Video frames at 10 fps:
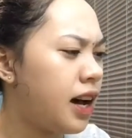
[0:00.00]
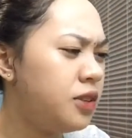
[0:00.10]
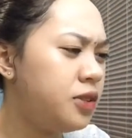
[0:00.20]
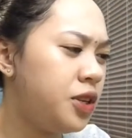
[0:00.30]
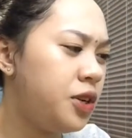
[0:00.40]

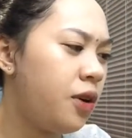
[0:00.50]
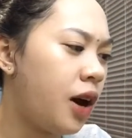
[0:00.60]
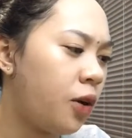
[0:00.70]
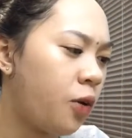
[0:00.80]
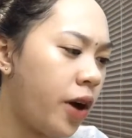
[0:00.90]
how do you
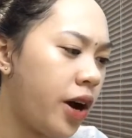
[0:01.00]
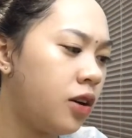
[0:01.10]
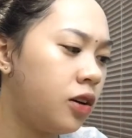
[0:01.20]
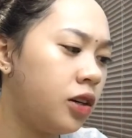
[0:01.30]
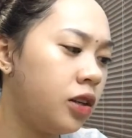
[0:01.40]

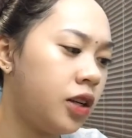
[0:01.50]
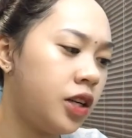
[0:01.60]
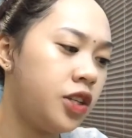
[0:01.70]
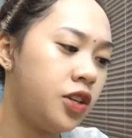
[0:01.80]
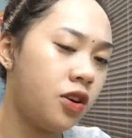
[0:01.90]
acquire or
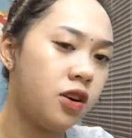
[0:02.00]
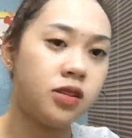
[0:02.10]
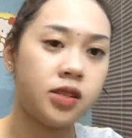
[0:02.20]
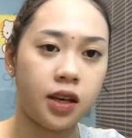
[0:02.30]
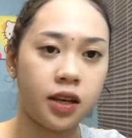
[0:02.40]
learn your
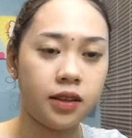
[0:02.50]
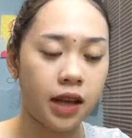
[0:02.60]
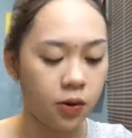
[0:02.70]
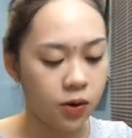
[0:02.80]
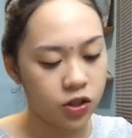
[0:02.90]
second
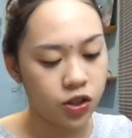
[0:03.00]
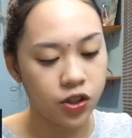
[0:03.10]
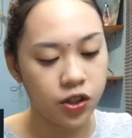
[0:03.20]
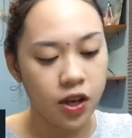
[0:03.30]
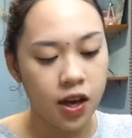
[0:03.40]
language?